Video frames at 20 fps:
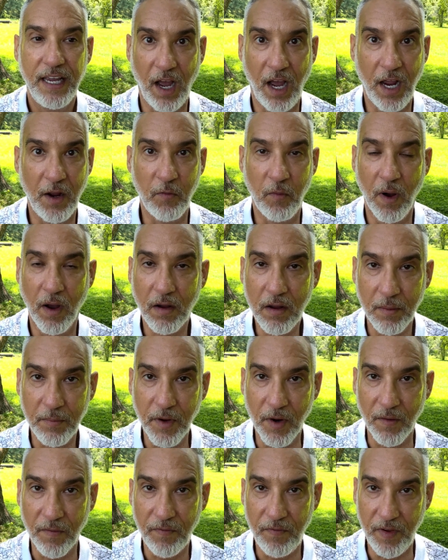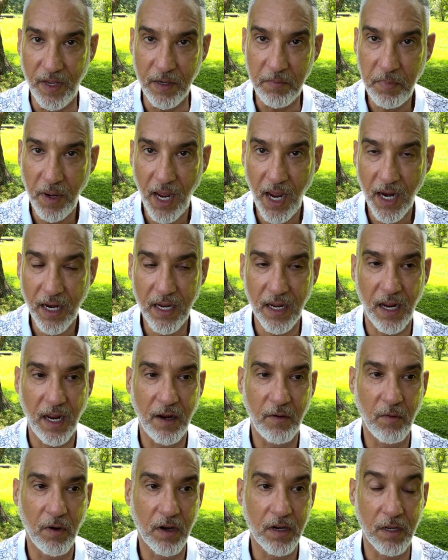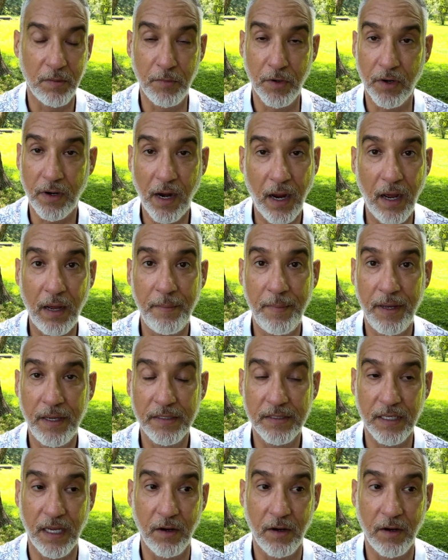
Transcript: I welcome your feedback. I welcome your comments.